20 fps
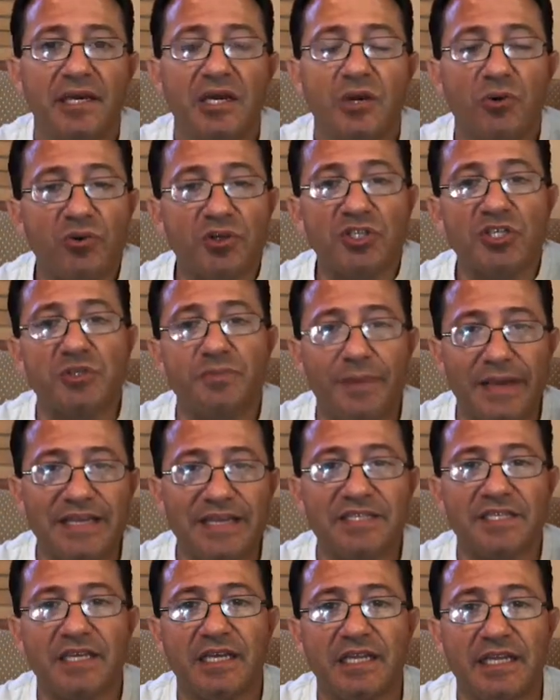which is
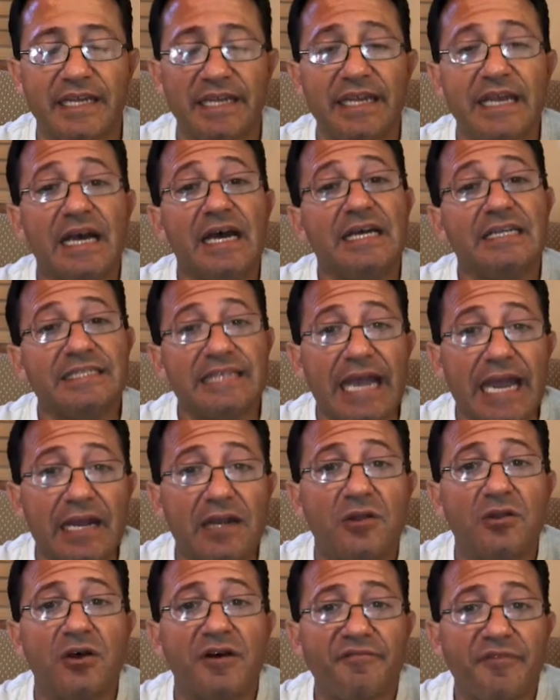basically
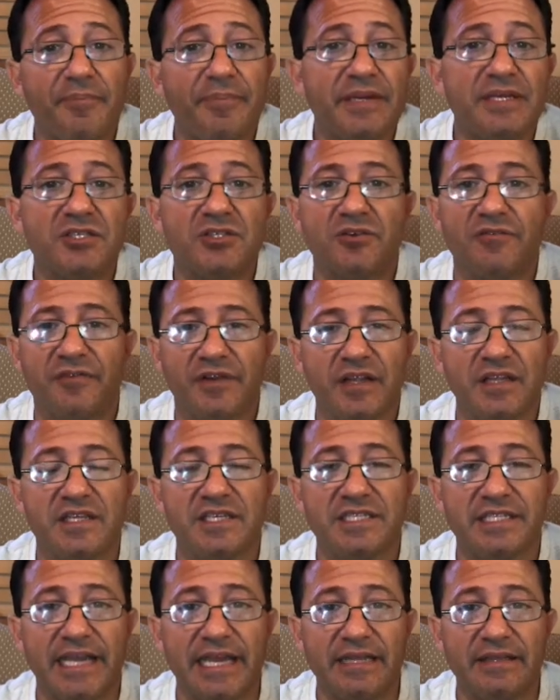title of a piece of real
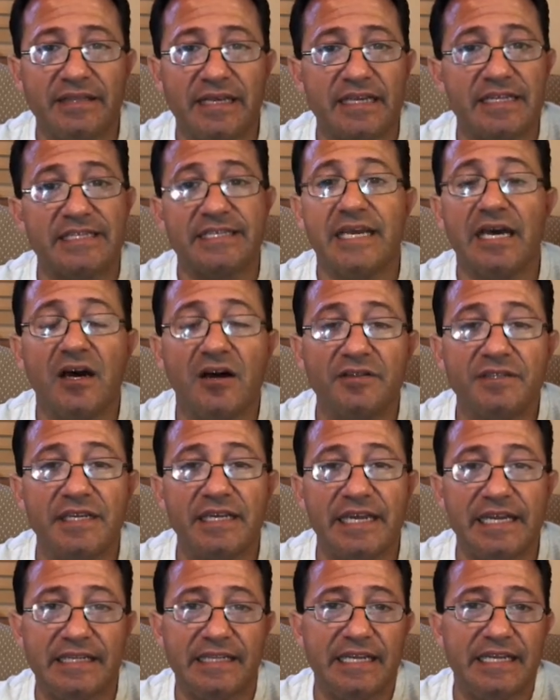estate that is held
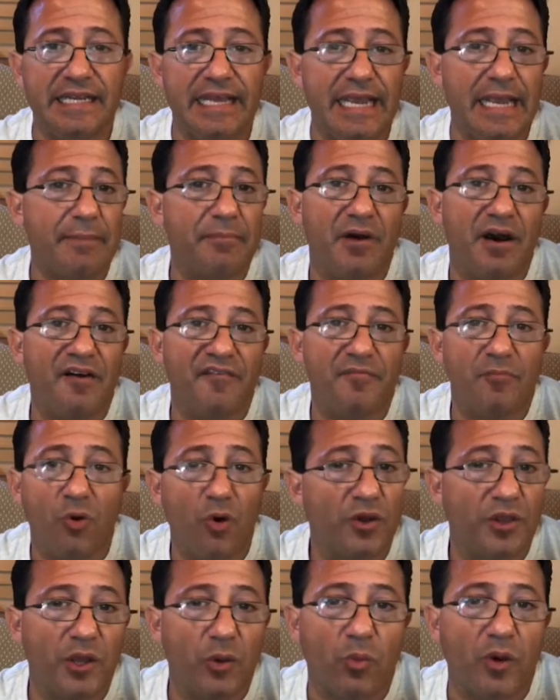in the name of more
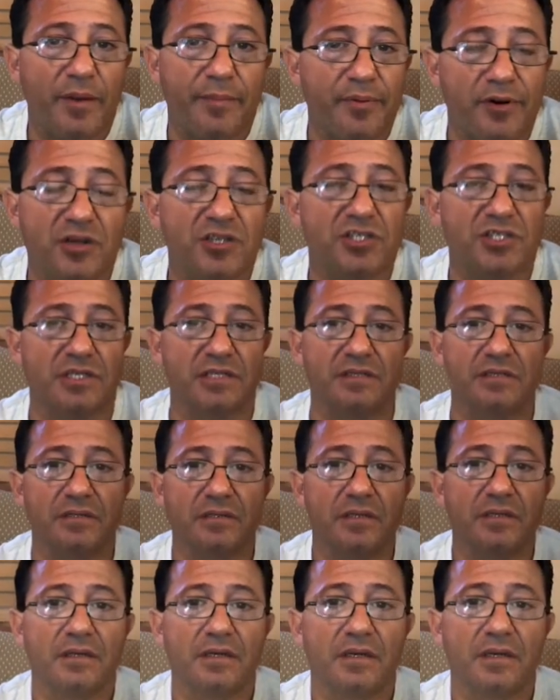than one person.
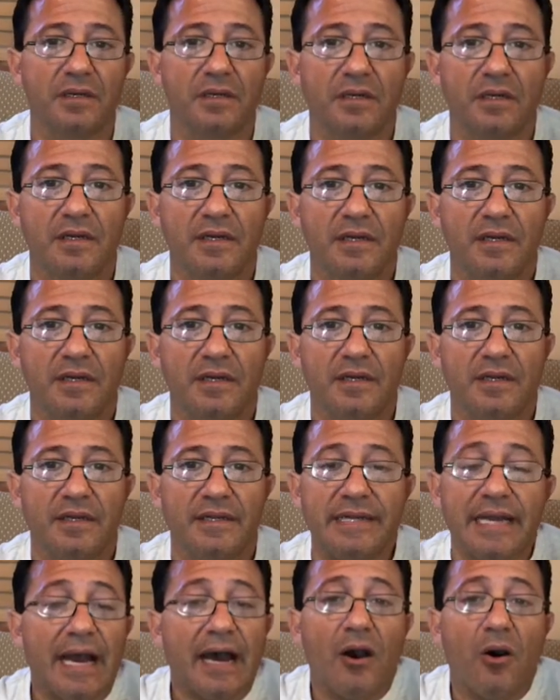
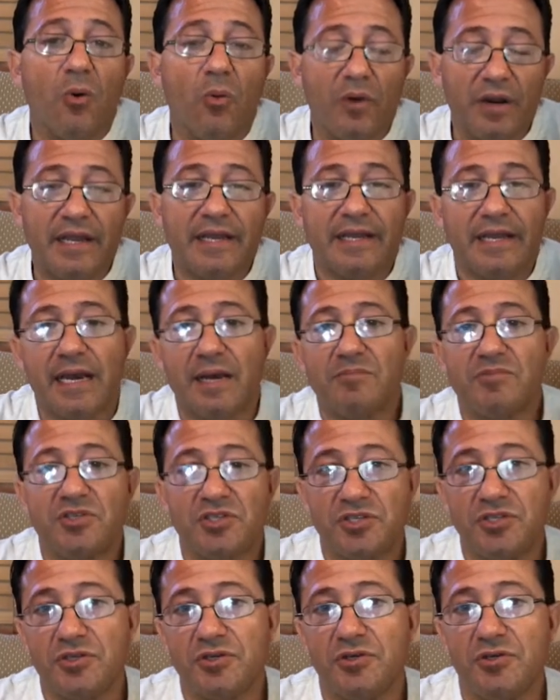Now, when it comes
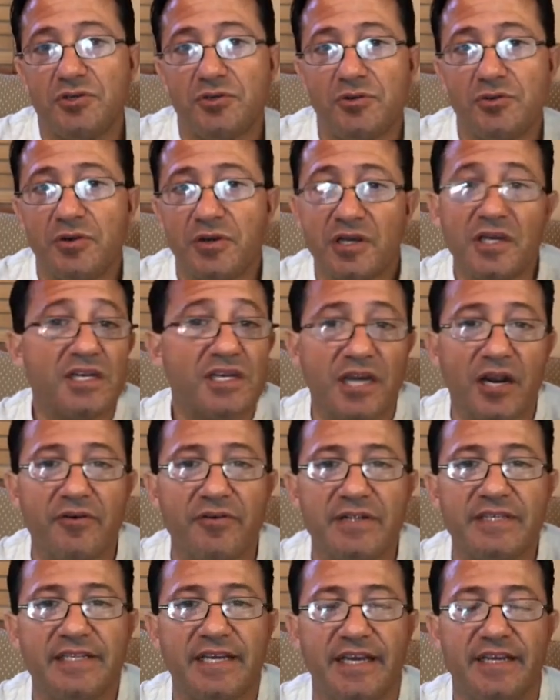to
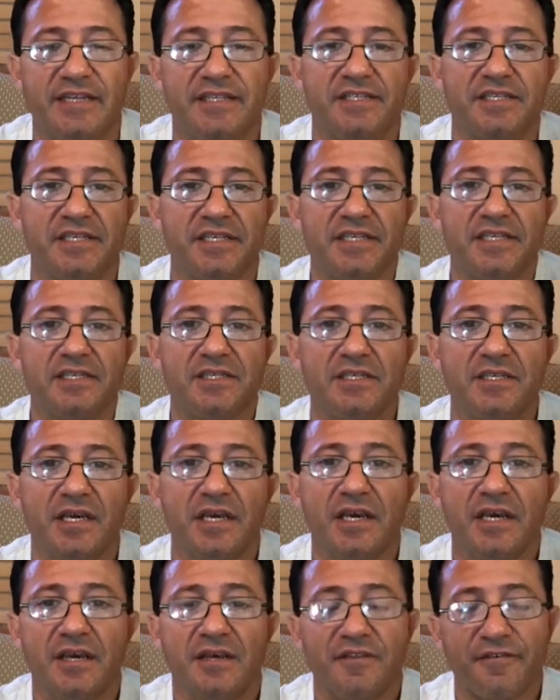concurrent tenancies,
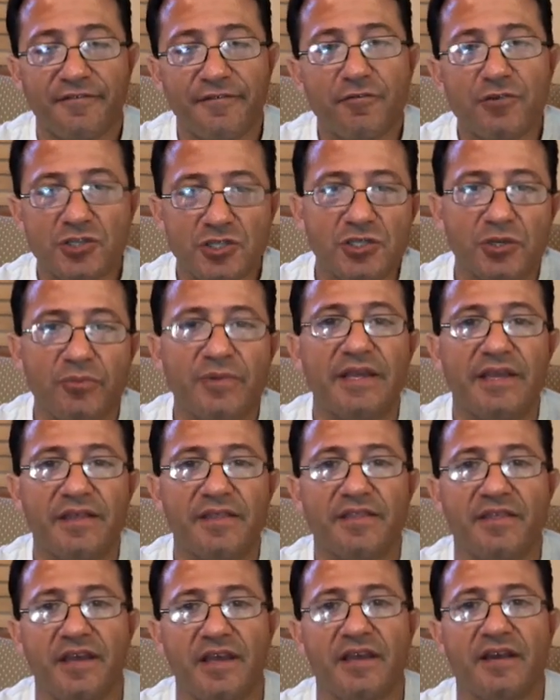the first that we can
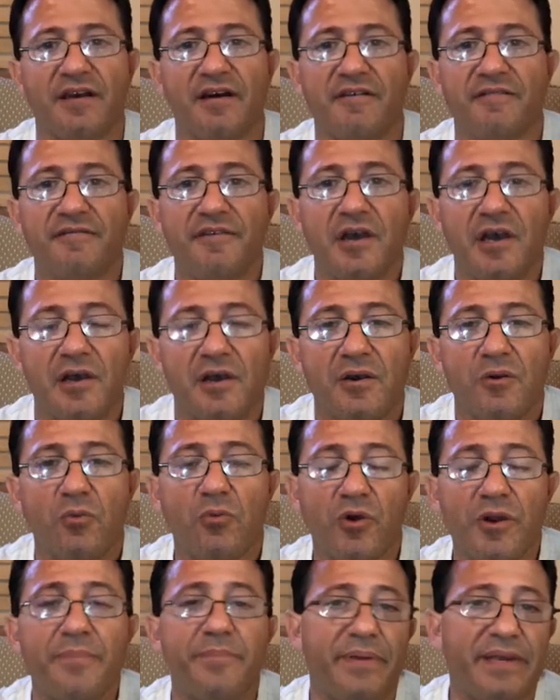think of
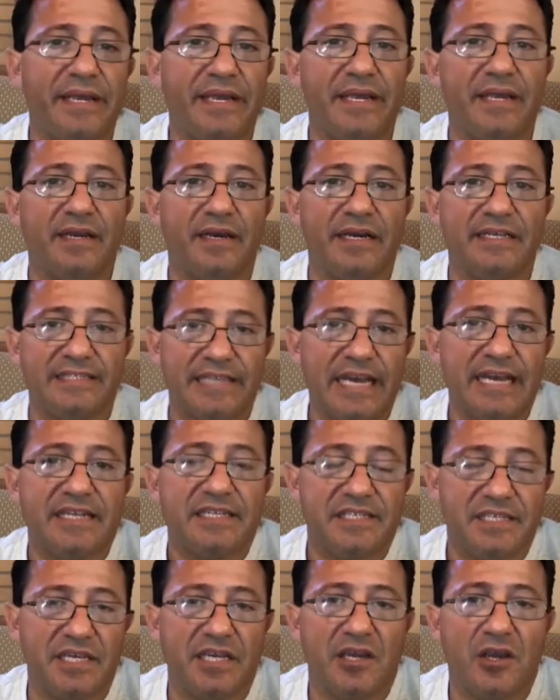would be a
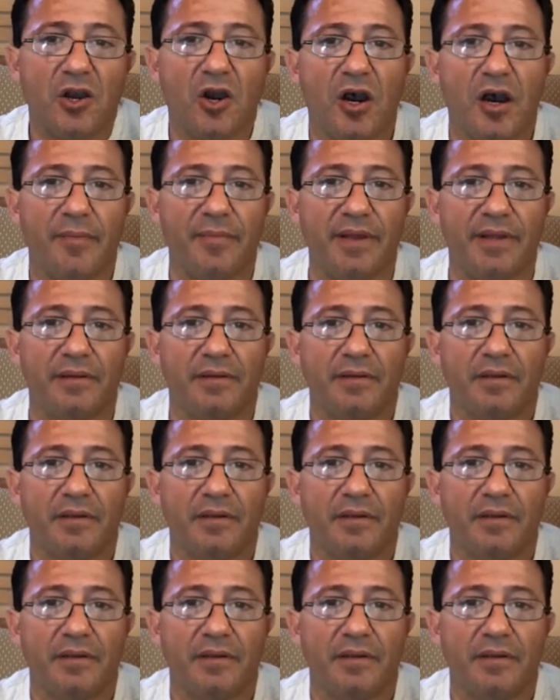tenancy in common.